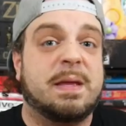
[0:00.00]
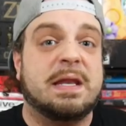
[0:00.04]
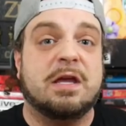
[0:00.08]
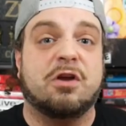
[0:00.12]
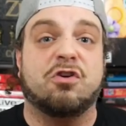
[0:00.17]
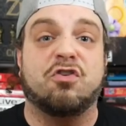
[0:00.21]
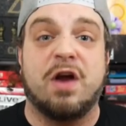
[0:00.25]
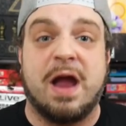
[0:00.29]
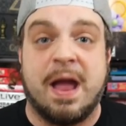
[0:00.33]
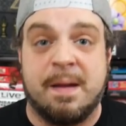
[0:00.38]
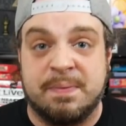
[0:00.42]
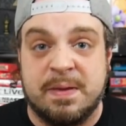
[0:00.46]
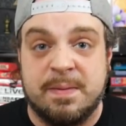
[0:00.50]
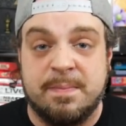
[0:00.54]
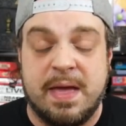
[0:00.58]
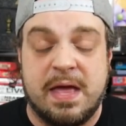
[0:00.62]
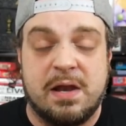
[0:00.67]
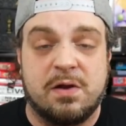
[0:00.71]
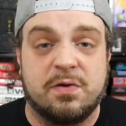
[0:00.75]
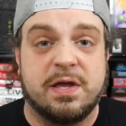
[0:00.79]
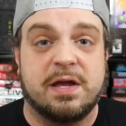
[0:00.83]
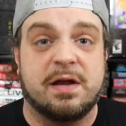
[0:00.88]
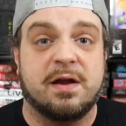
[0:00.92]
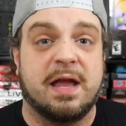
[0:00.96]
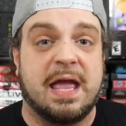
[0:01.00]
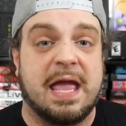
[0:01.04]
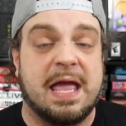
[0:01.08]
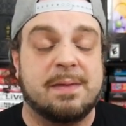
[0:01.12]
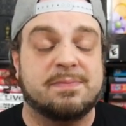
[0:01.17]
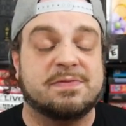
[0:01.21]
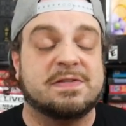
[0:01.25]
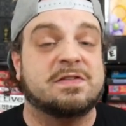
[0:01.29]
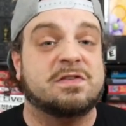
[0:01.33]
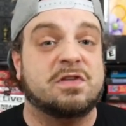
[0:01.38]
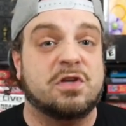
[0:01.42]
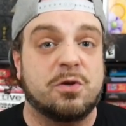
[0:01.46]
as many crappy Metal Gear
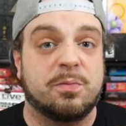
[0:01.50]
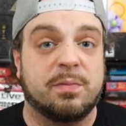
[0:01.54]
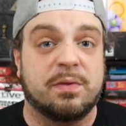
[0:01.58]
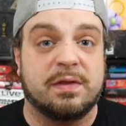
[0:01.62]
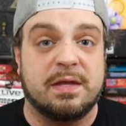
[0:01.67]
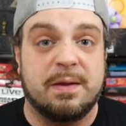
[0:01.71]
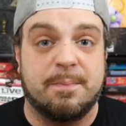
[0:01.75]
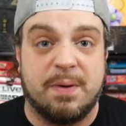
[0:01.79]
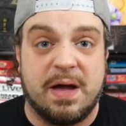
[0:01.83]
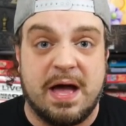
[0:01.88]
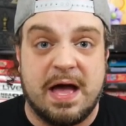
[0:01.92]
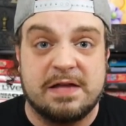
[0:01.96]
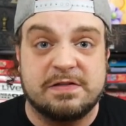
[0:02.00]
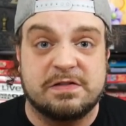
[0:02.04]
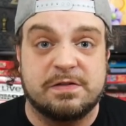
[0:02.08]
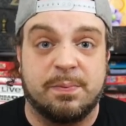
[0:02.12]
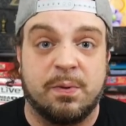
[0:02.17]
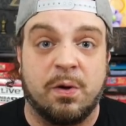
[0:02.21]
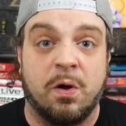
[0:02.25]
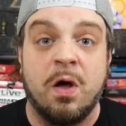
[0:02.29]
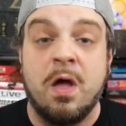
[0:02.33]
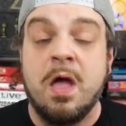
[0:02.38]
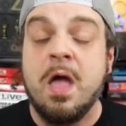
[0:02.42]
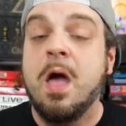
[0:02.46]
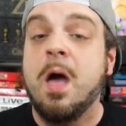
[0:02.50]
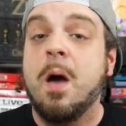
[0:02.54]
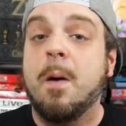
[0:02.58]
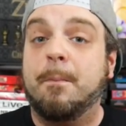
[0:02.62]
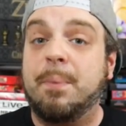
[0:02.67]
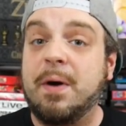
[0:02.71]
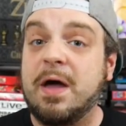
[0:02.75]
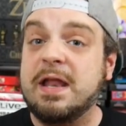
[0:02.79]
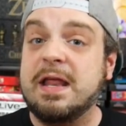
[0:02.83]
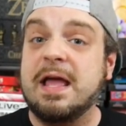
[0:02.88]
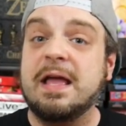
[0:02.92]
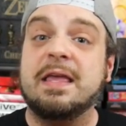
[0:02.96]
games as humanly possible.
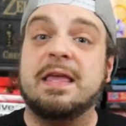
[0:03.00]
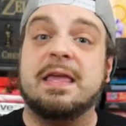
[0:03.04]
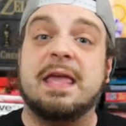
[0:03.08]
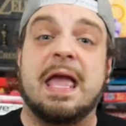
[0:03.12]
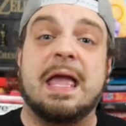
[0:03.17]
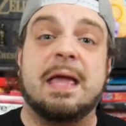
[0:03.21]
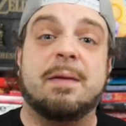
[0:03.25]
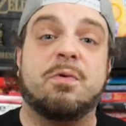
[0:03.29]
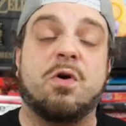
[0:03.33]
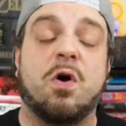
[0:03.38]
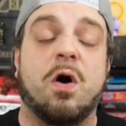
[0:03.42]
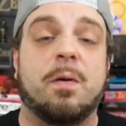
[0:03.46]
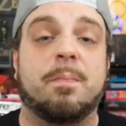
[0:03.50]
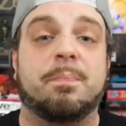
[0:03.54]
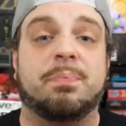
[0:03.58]
But a game